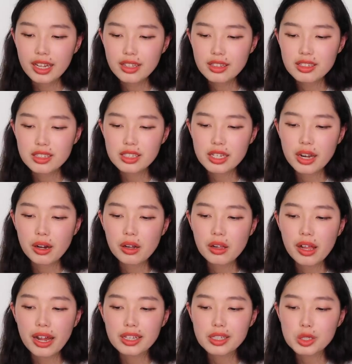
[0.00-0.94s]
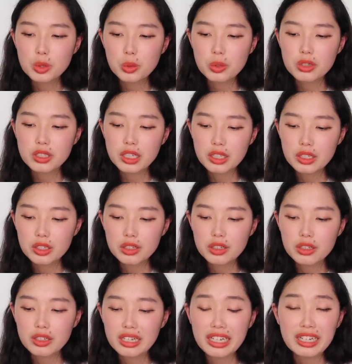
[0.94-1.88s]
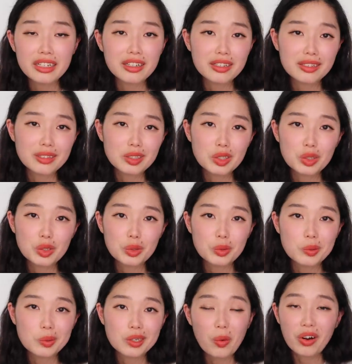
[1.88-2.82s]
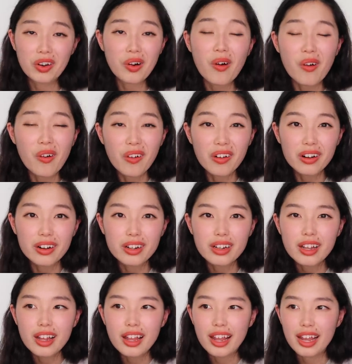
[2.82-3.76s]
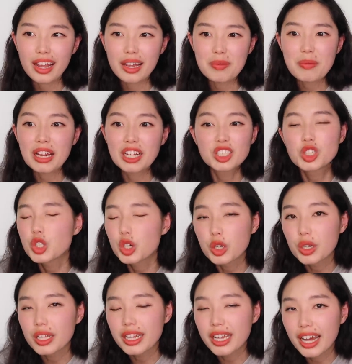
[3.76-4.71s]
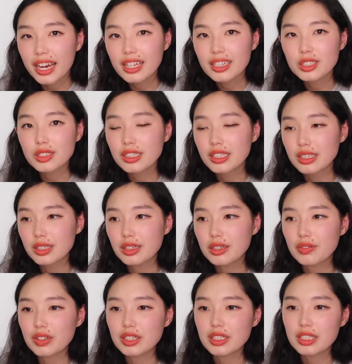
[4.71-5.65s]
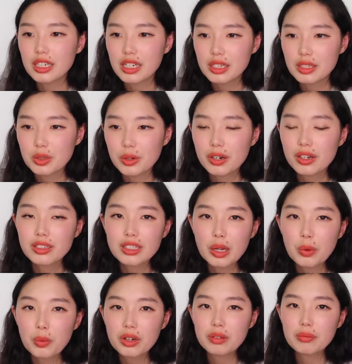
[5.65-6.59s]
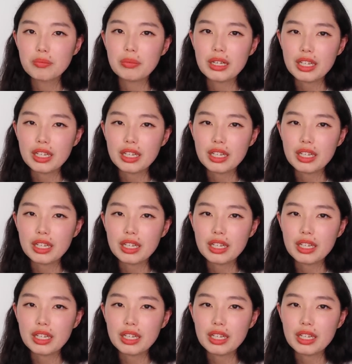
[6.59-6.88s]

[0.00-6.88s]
can't tell high school senior Nina to work hard and make sure you get into these universities, or else I wouldn't